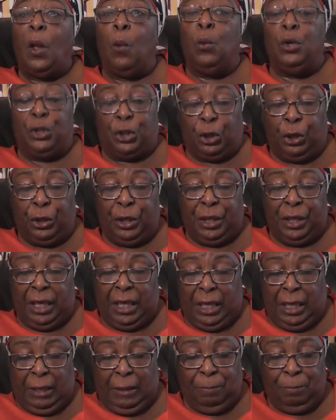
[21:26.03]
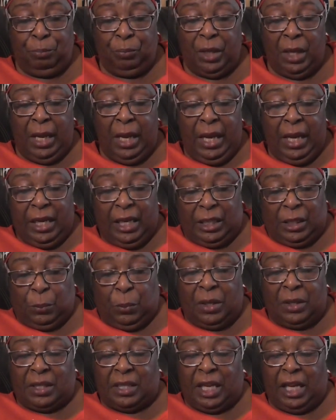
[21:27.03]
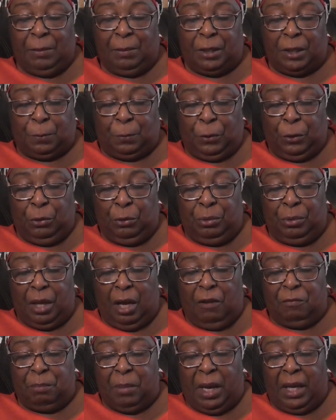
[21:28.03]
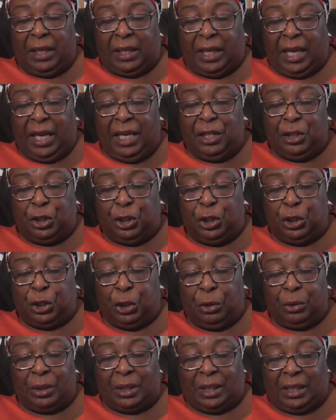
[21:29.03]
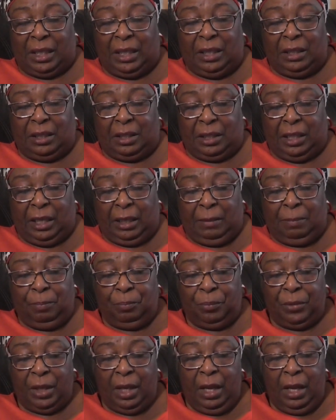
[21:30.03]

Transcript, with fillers: What you're going to need is one tablespoon of my Cajun jerk seasoning,